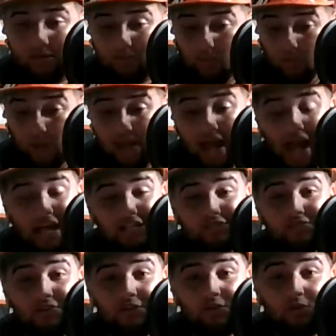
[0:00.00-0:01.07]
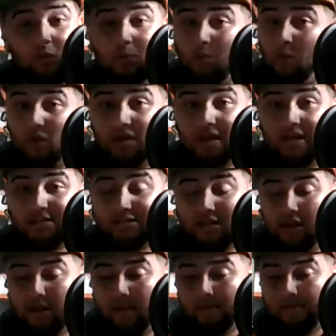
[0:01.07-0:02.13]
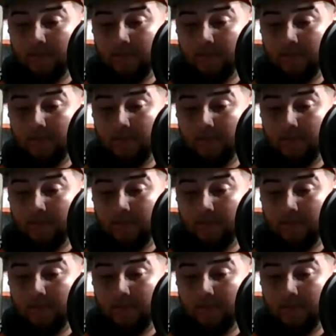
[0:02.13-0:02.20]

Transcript: we're in Heinz Field. What more can I say?